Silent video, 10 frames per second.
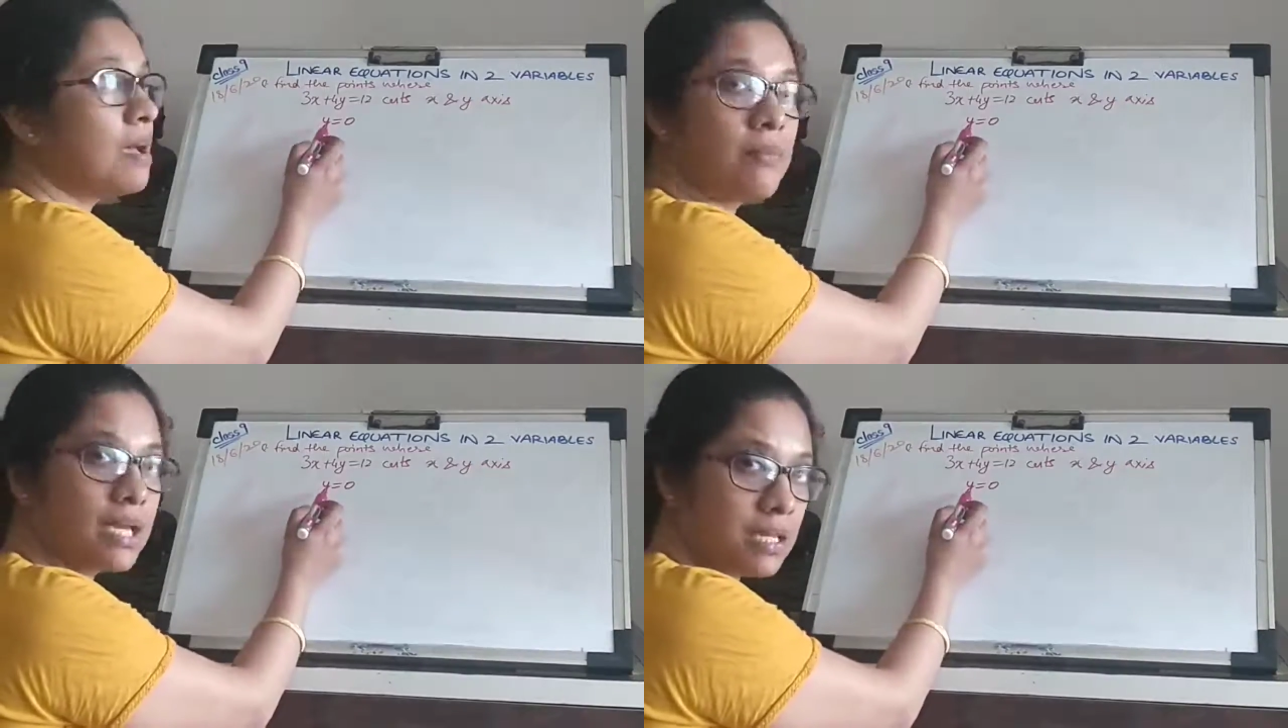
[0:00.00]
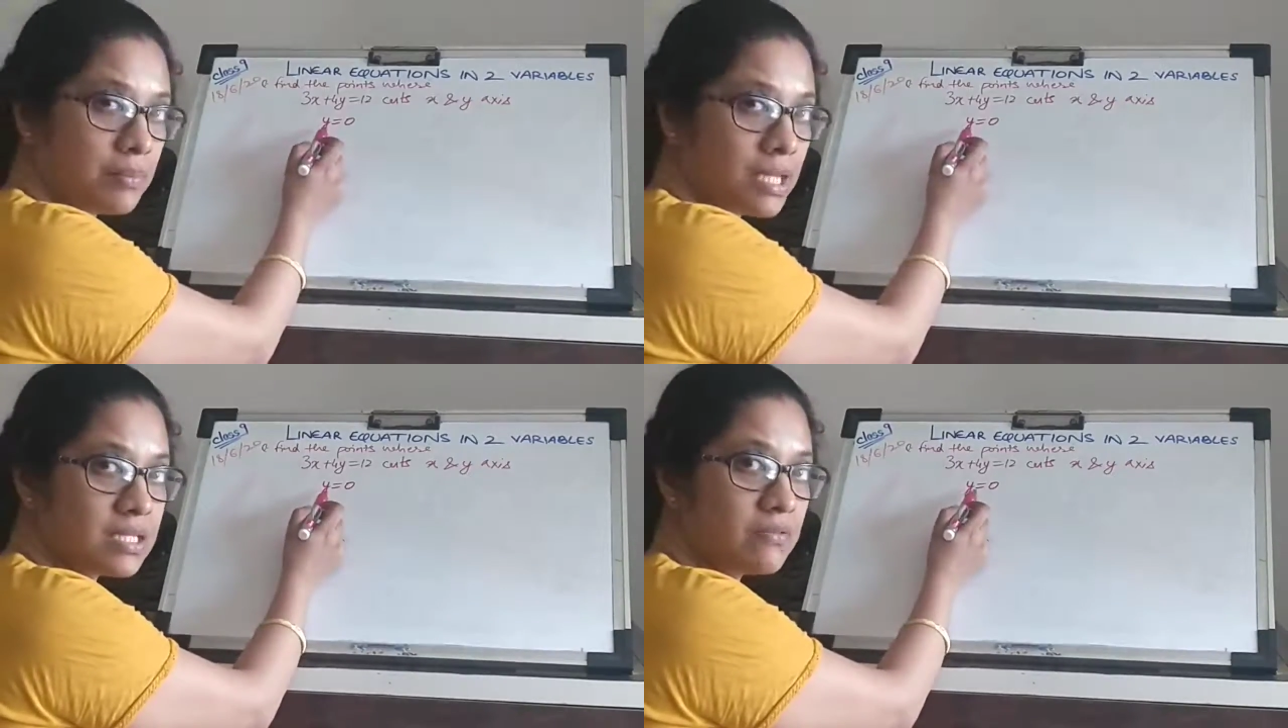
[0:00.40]
by
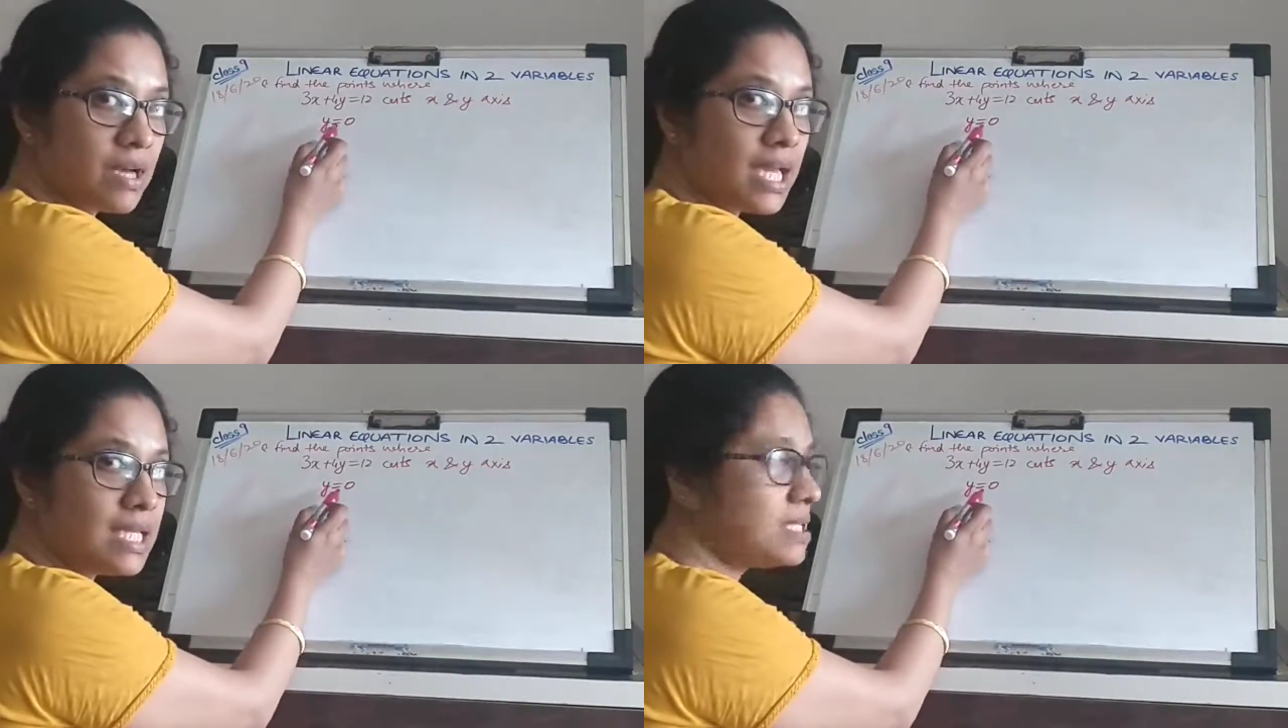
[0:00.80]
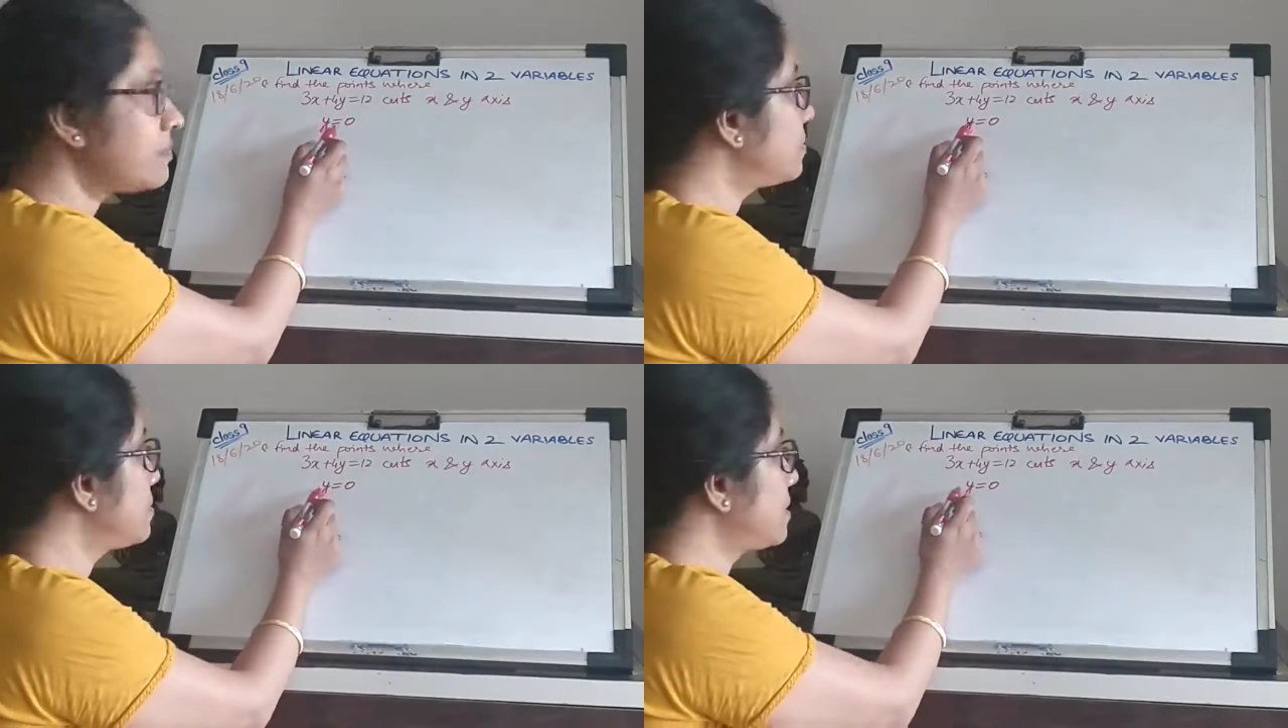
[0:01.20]
replacing y is
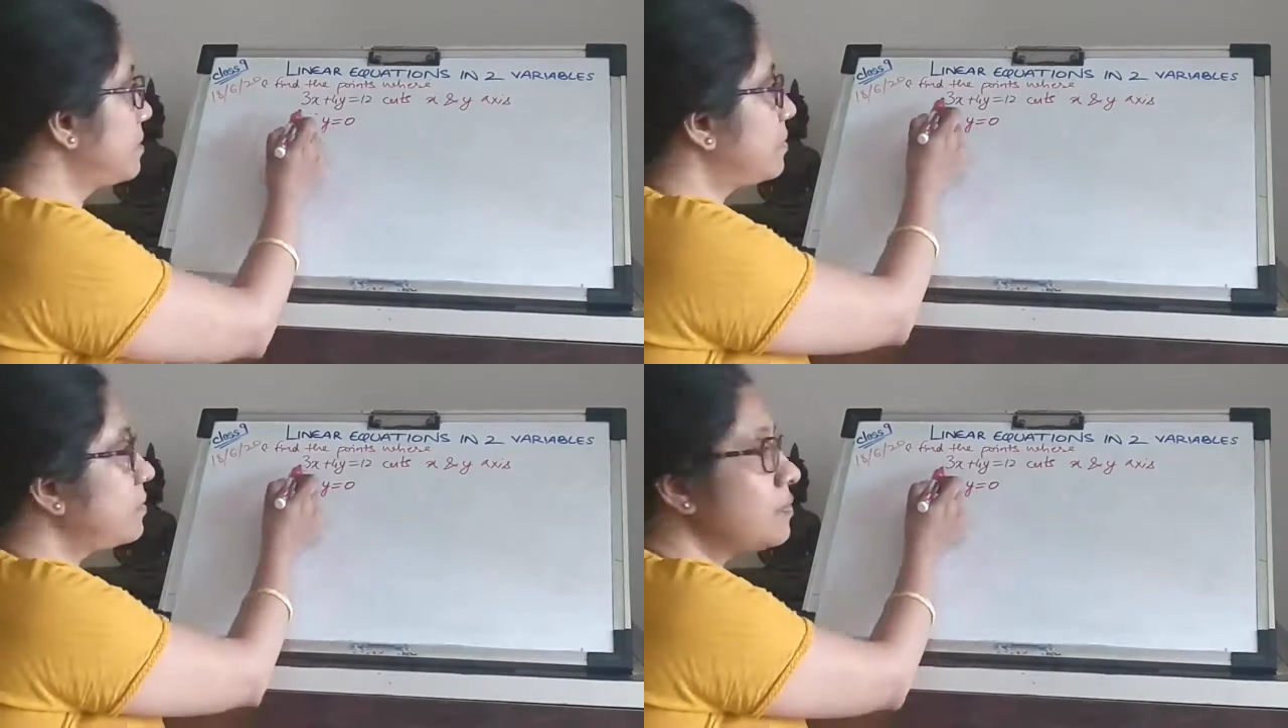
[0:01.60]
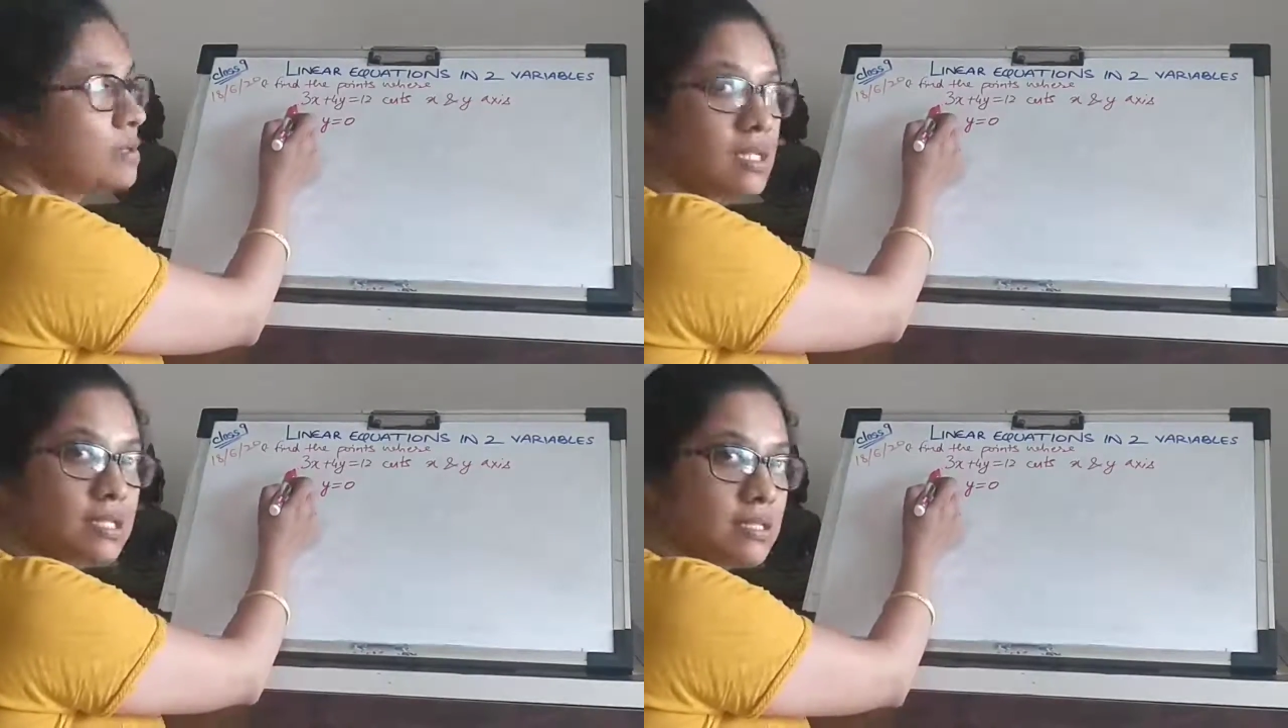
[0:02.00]
equal to 0
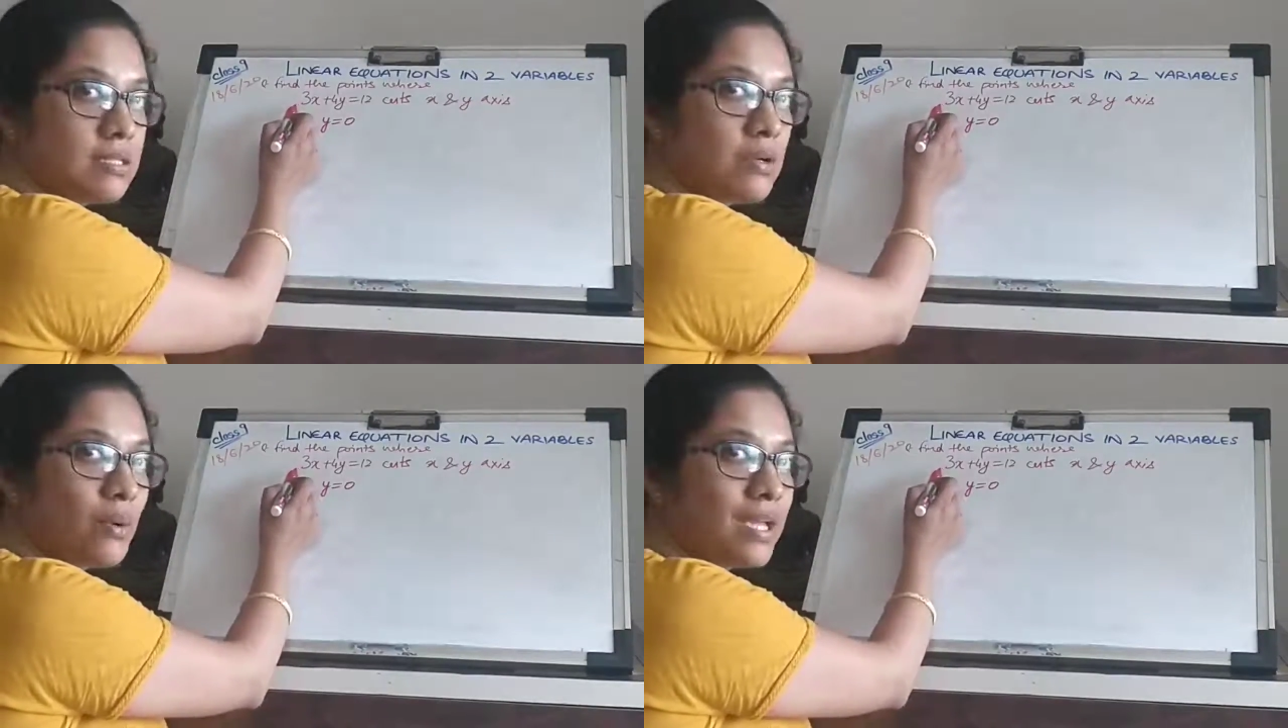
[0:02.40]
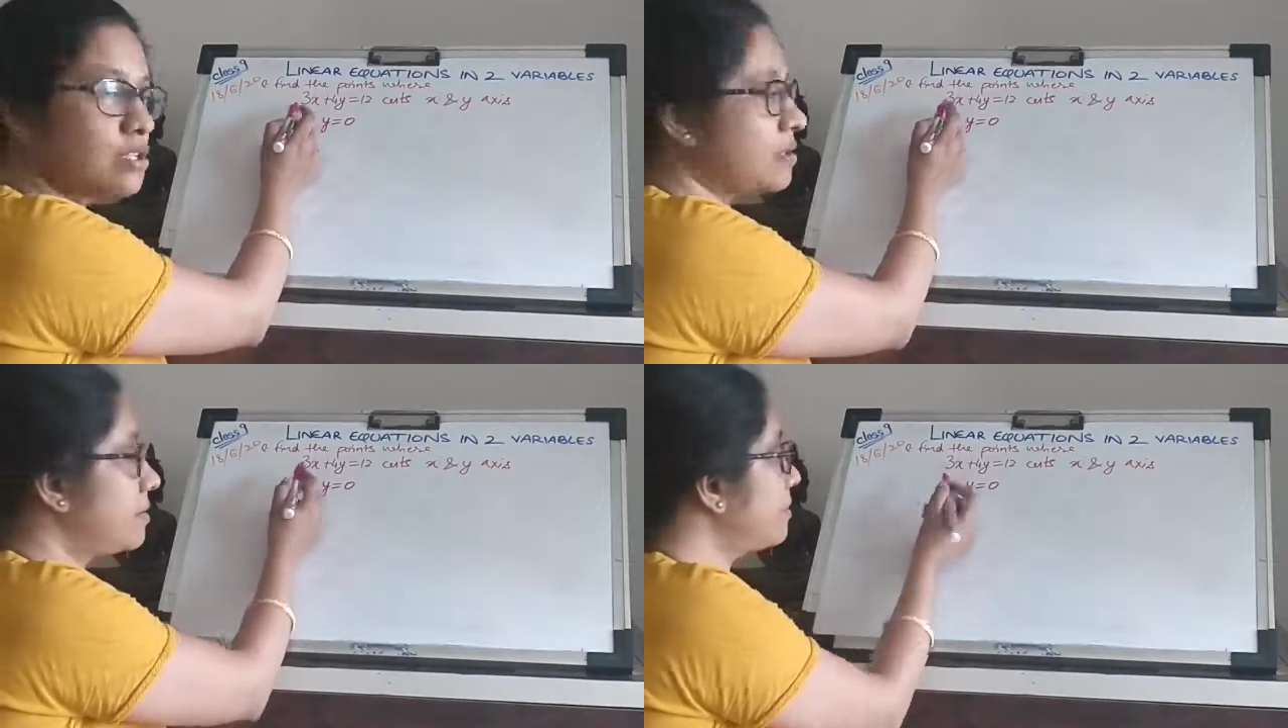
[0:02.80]
in this
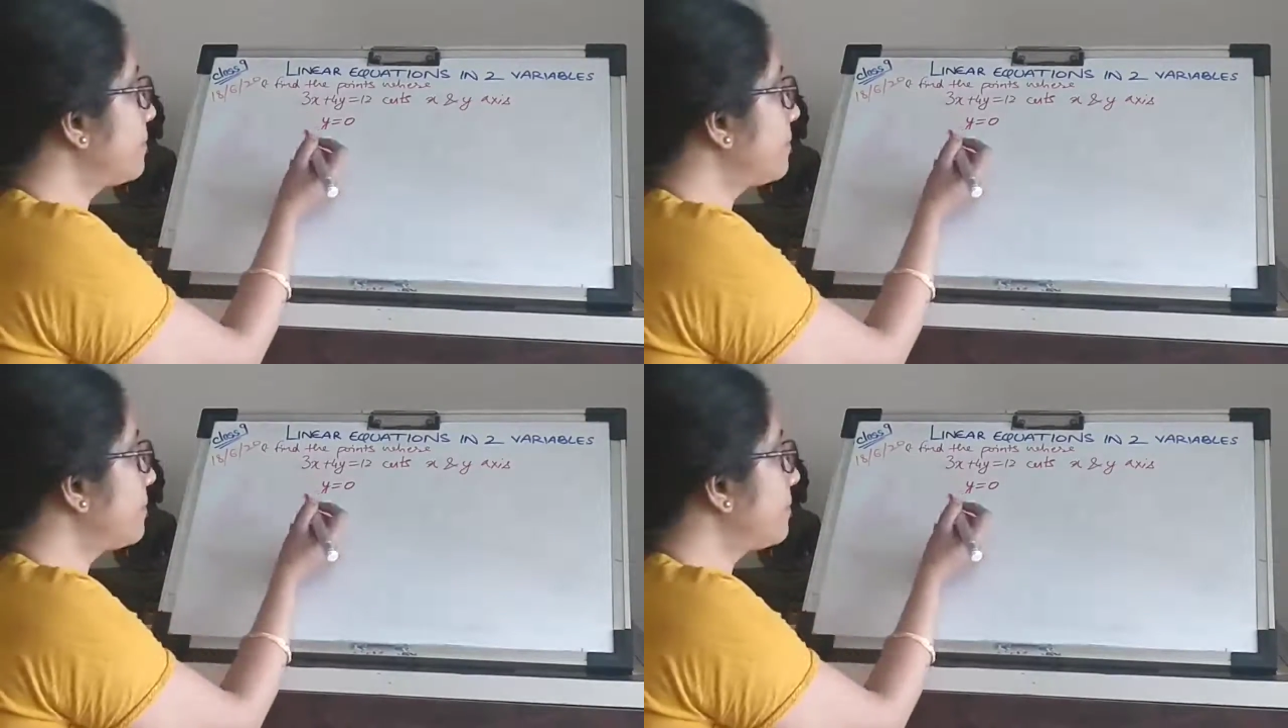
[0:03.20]
equation.